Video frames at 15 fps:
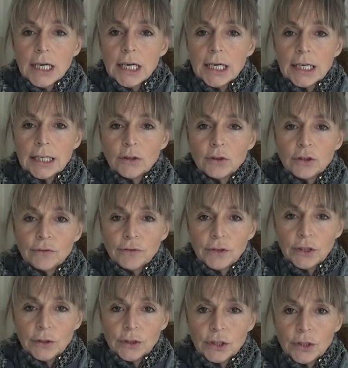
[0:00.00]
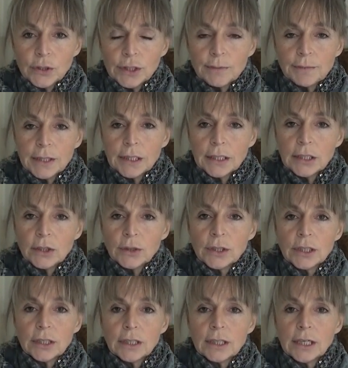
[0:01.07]
in order for you to do something that you
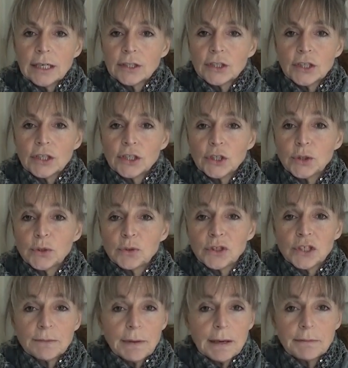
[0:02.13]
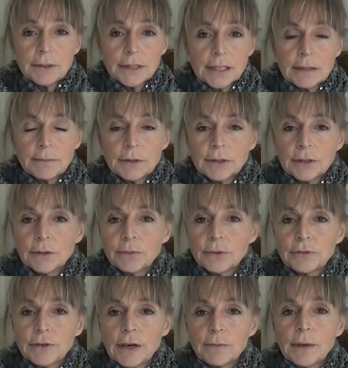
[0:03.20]
can actually do just by pressing a button on one
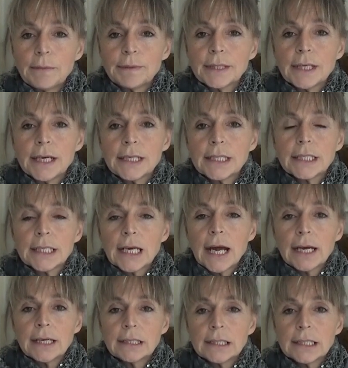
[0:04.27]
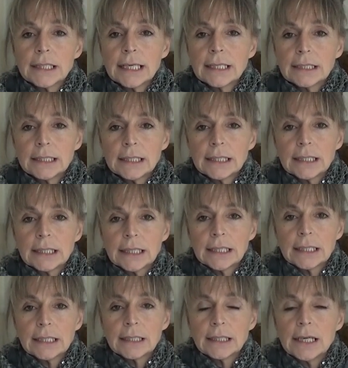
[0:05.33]
of our websites and sending
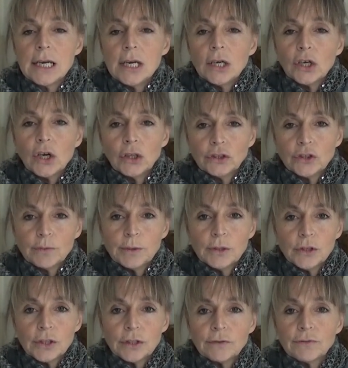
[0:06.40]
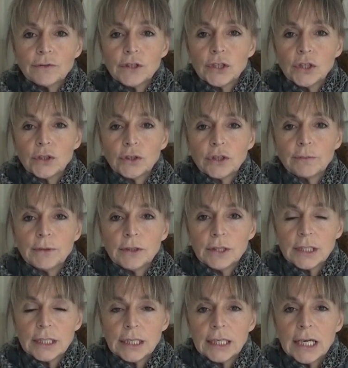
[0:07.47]
a contribution to your
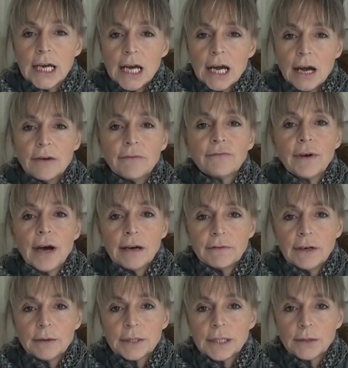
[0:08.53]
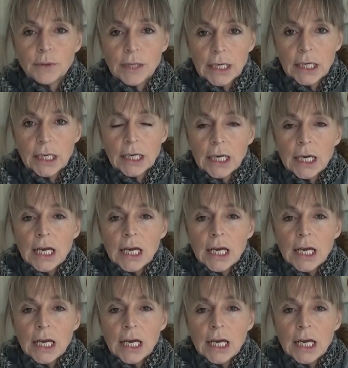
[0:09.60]
community of 5 hours a week